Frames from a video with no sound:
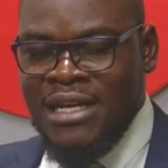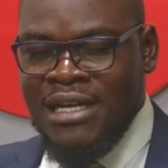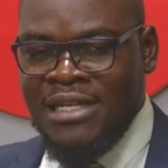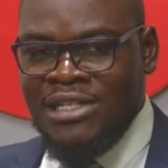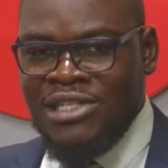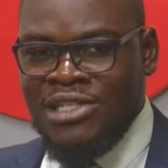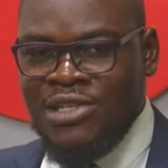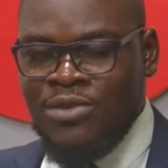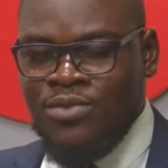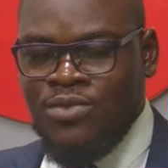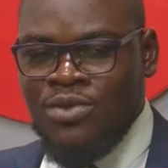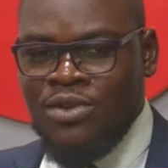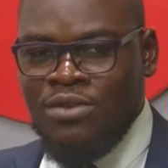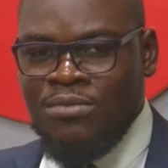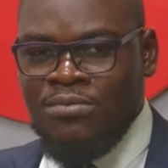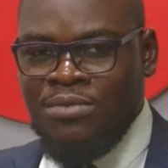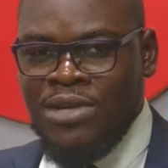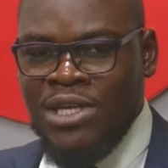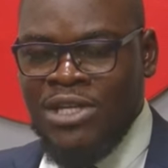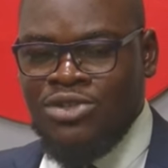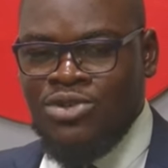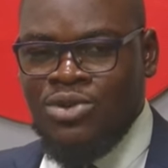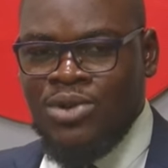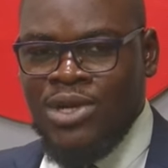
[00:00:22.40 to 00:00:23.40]
She will
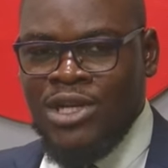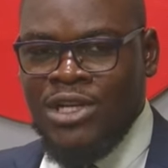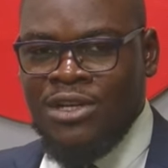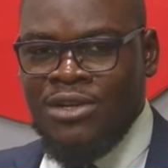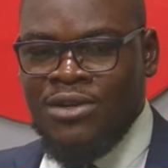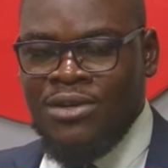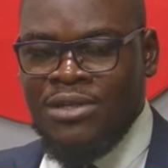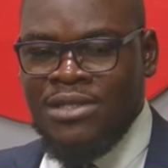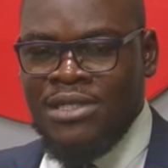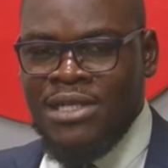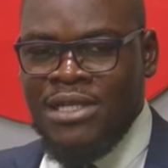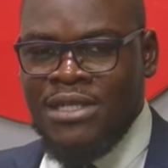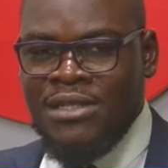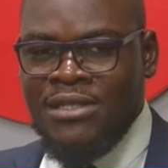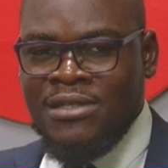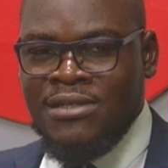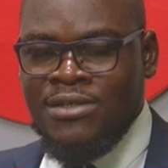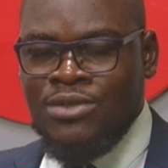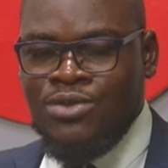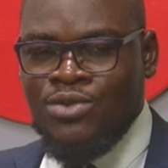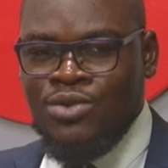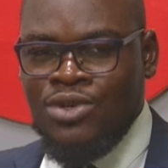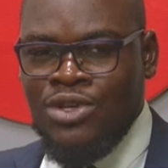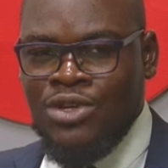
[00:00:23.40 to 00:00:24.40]
be joining us in the
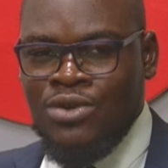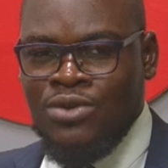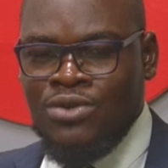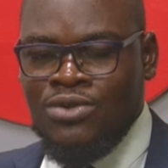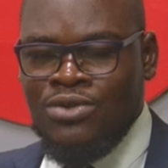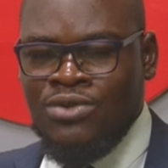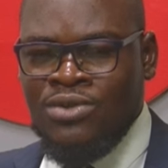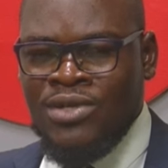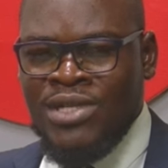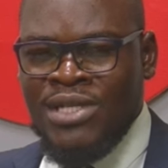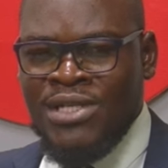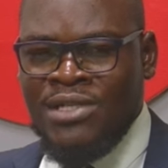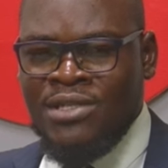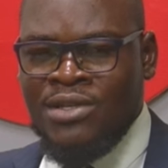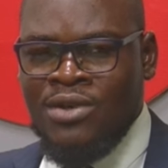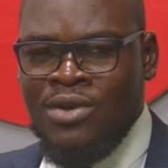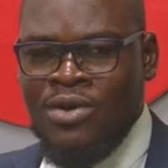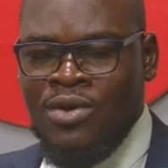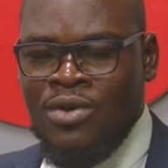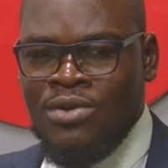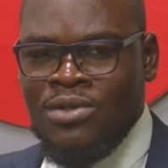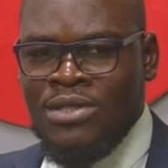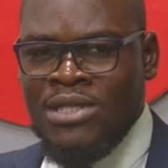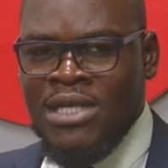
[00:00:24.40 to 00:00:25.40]
studio to
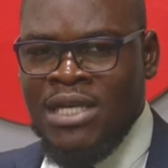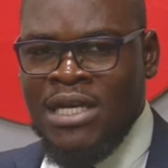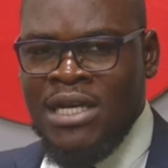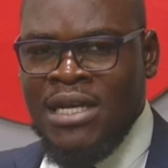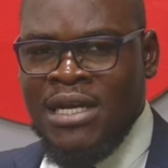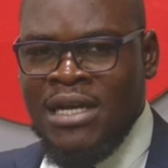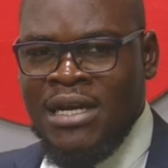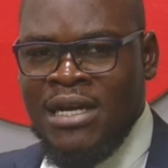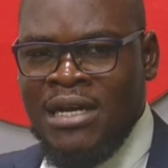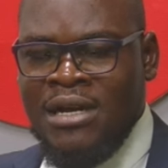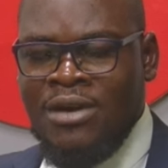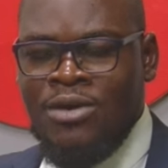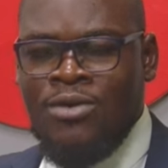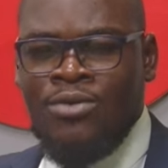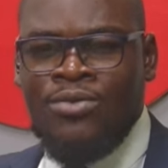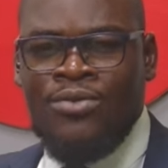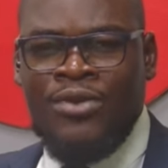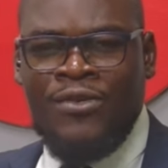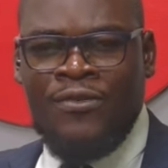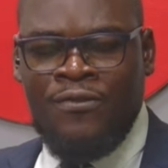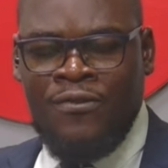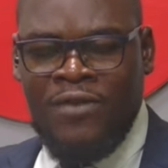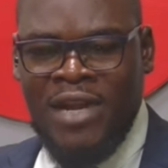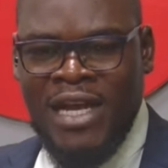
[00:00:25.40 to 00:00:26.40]
discuss
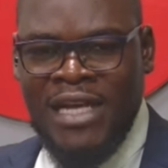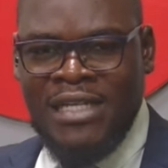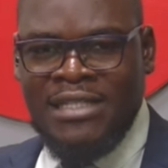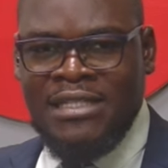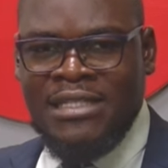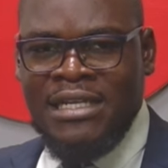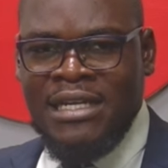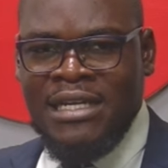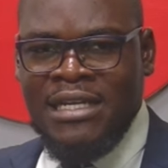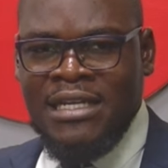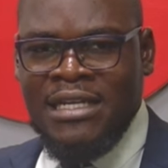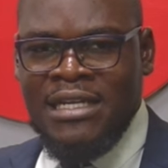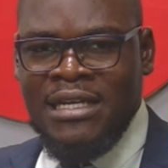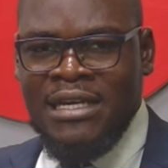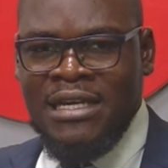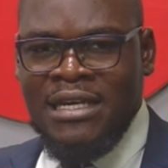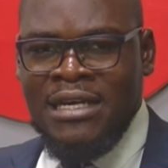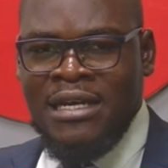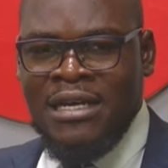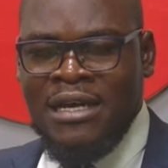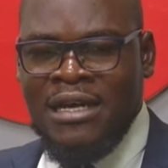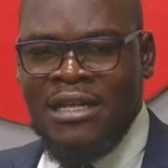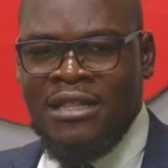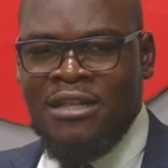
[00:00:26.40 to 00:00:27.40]
reflecting
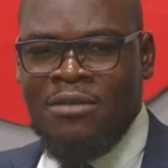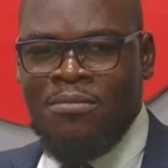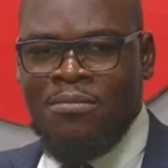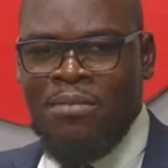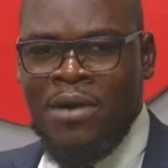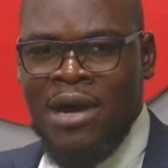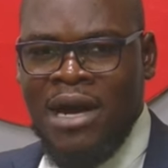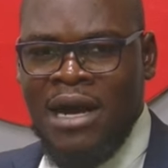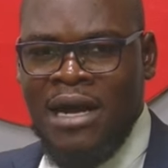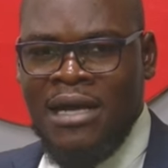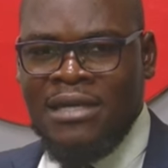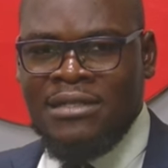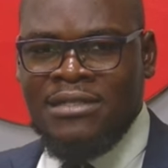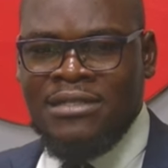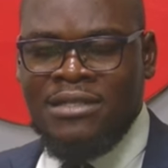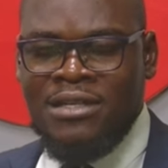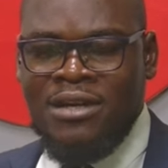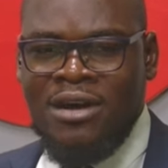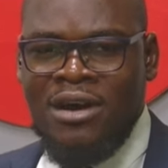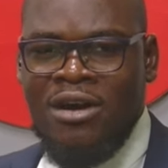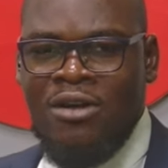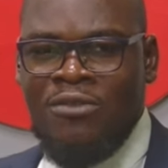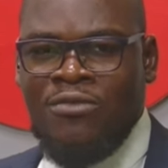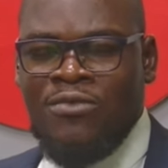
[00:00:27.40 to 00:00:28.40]
the past
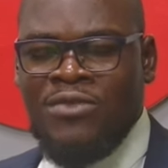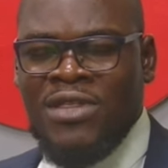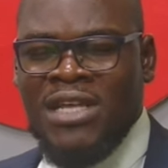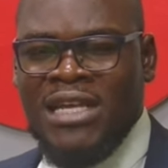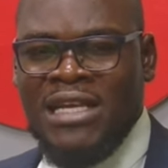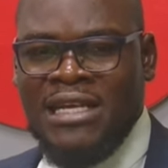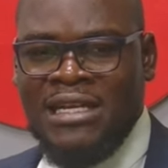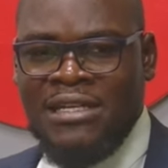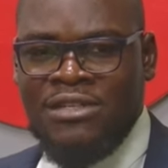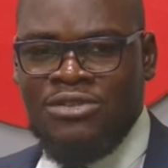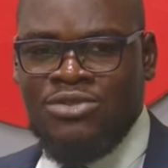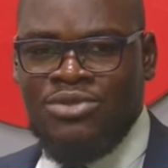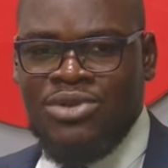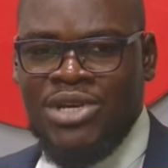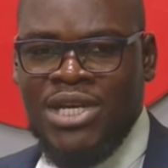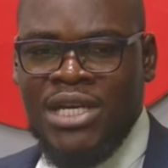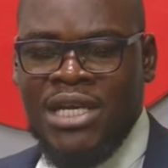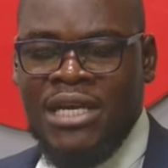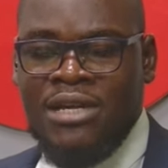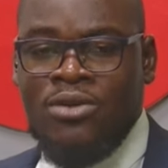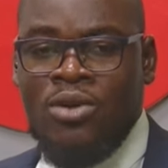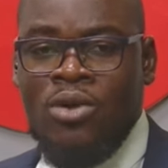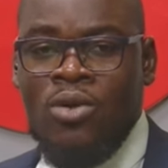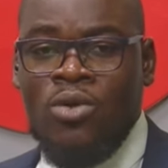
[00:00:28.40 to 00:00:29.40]
of the
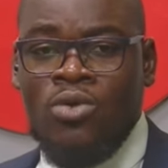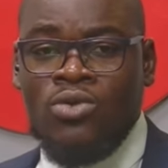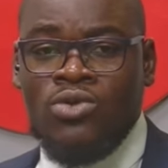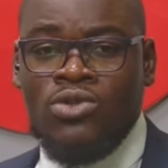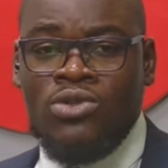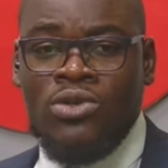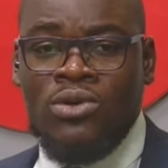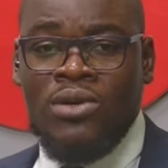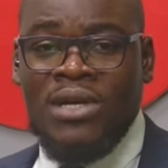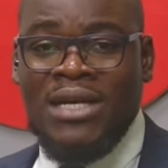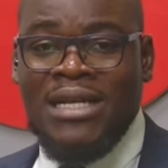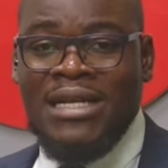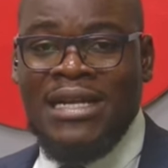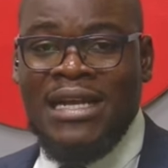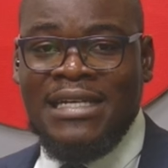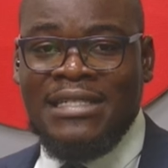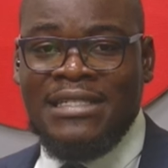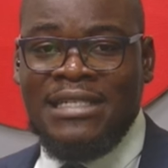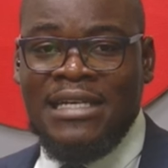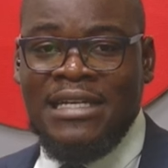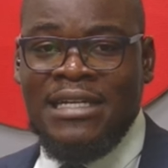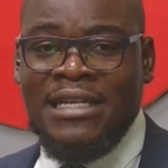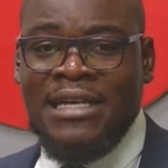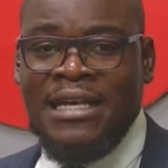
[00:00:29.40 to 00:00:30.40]
country and also
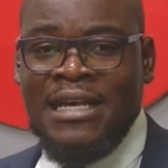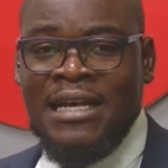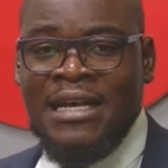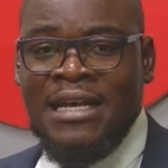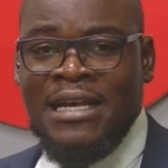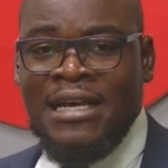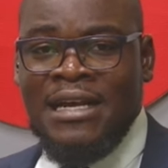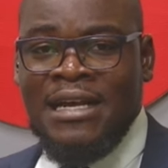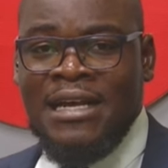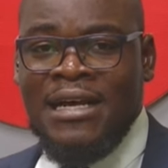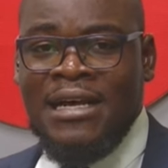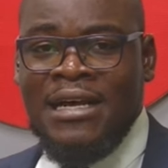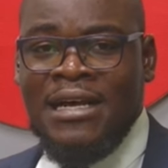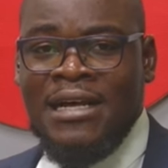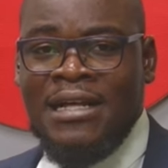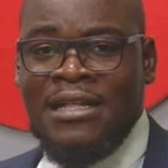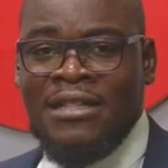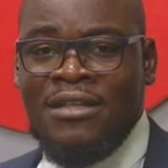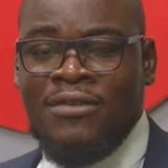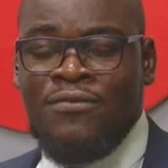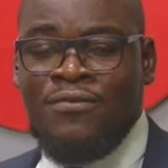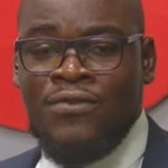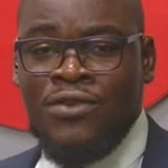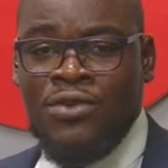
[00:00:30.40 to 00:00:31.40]
connecting
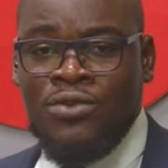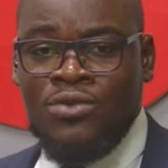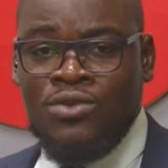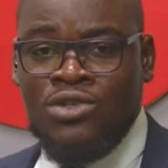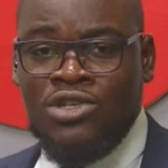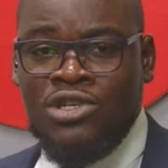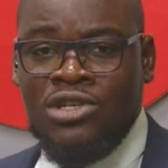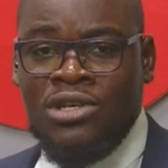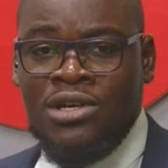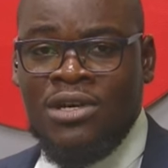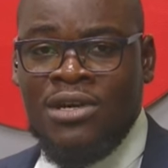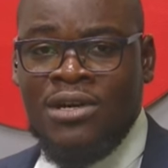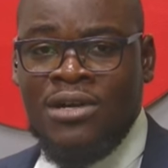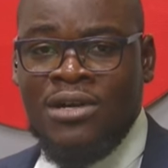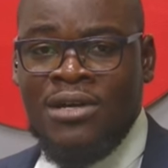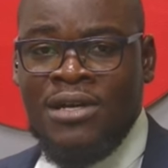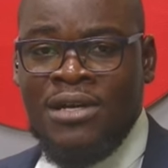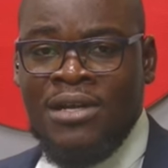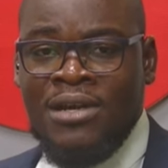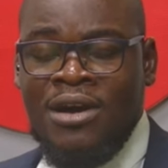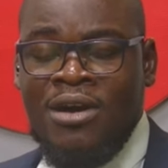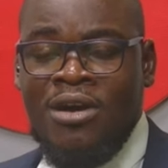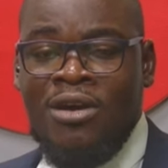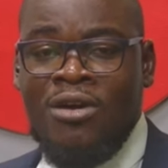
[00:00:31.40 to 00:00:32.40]
the future
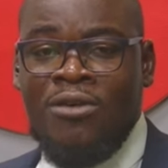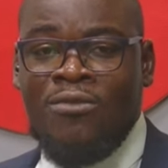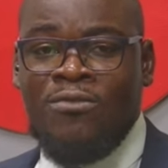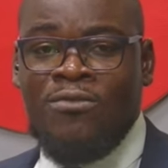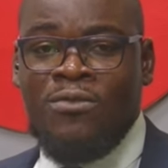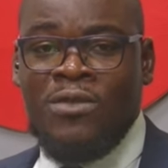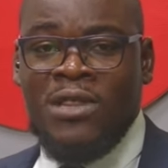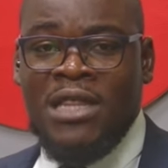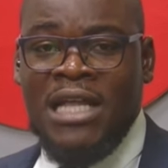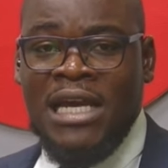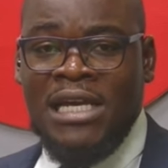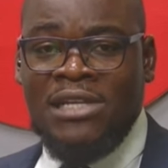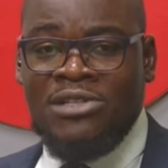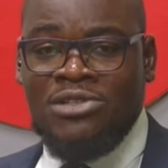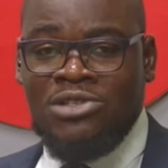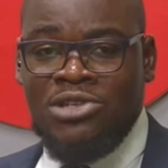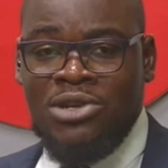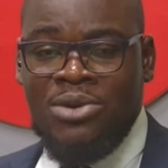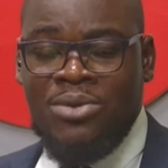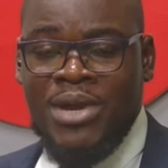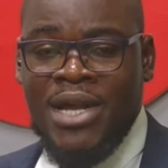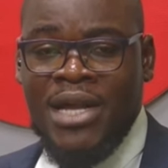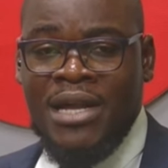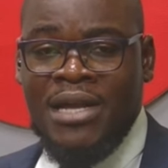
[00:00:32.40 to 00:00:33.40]
of
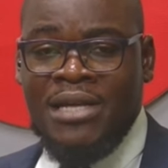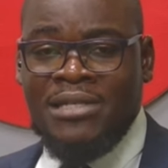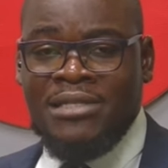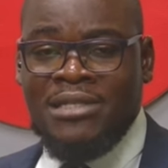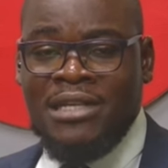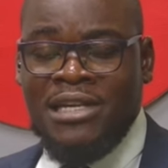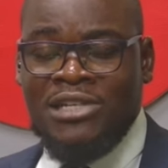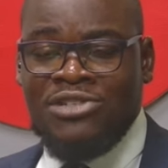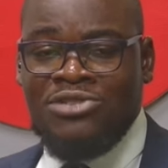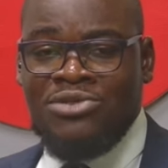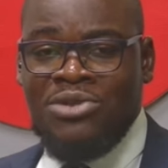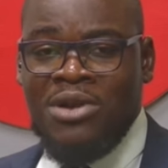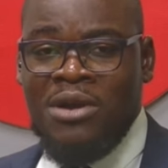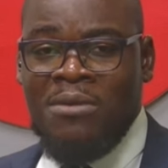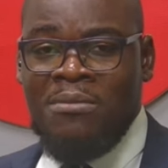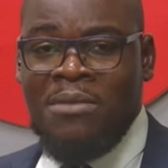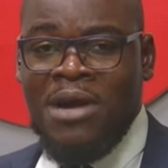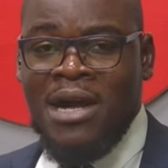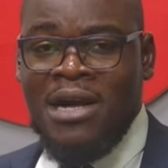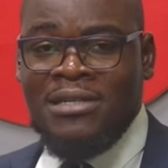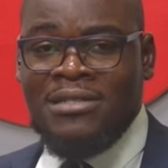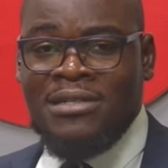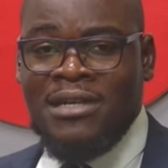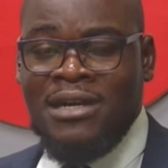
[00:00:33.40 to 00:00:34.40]
Nigeria as Nigeria
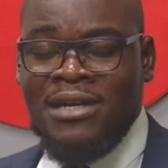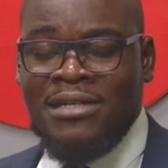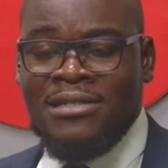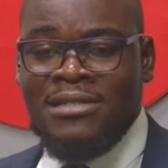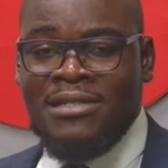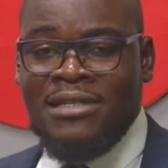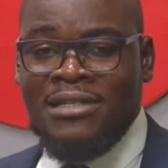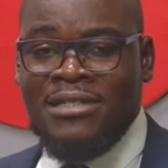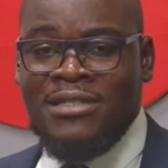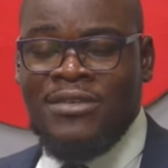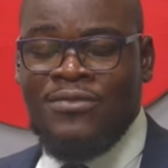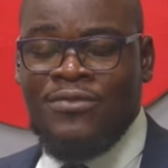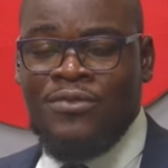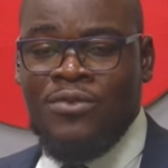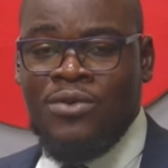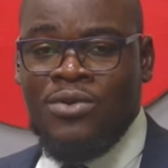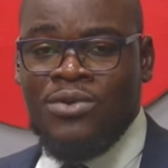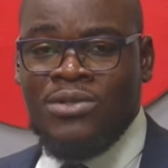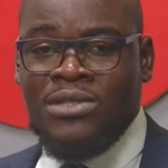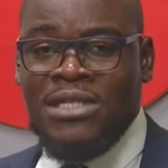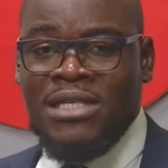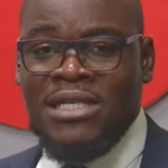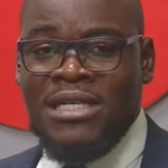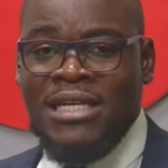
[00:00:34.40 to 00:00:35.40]
marks her
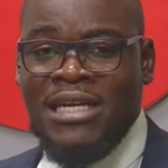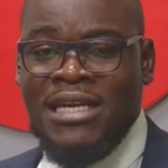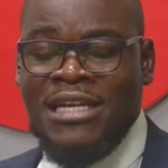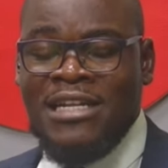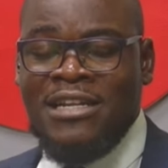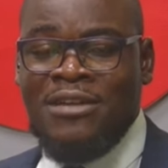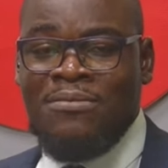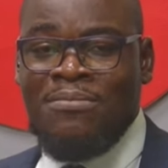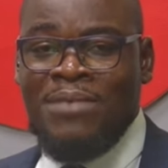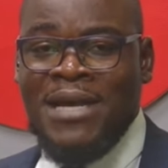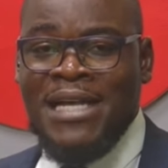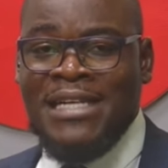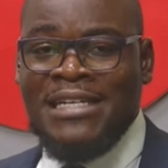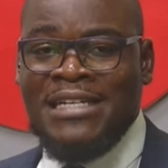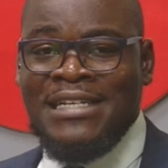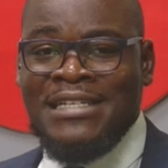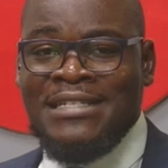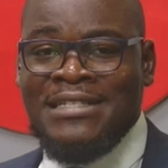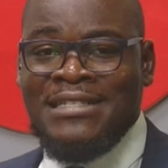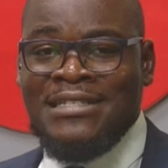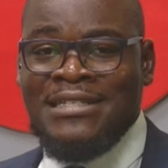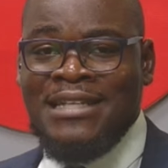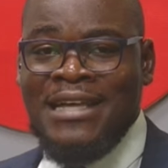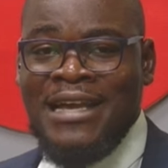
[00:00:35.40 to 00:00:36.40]
64th
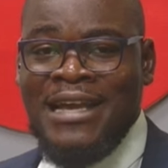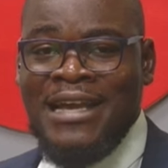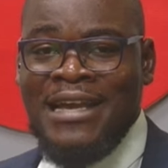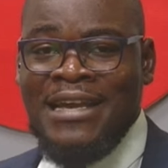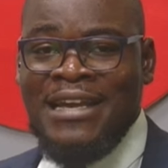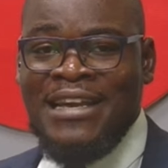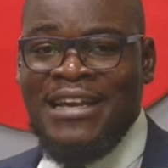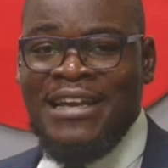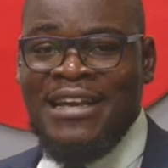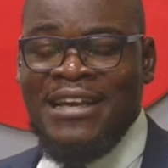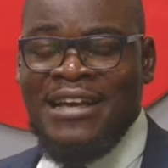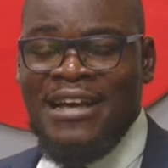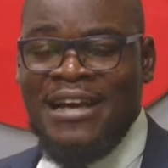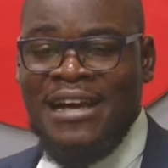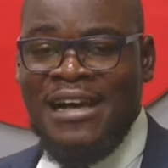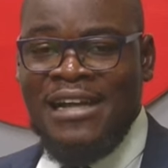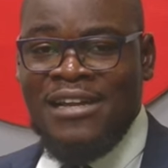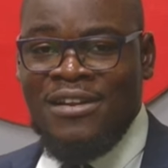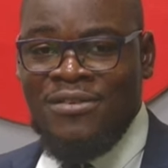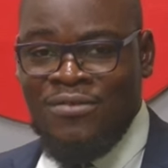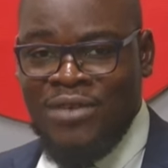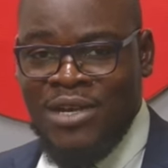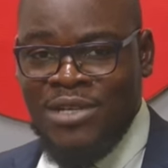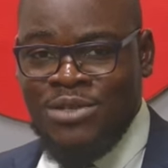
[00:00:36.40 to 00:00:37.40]
Independence Day
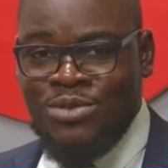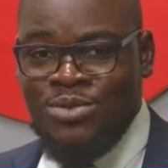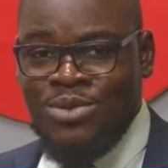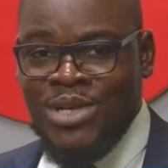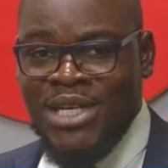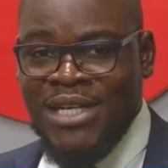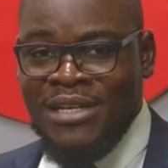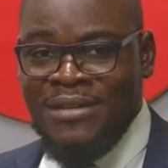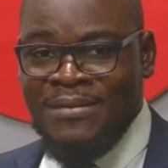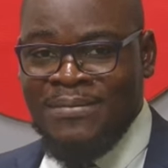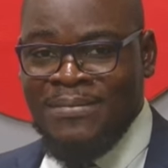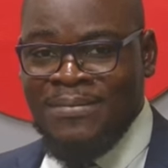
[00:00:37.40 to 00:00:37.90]
anniversary.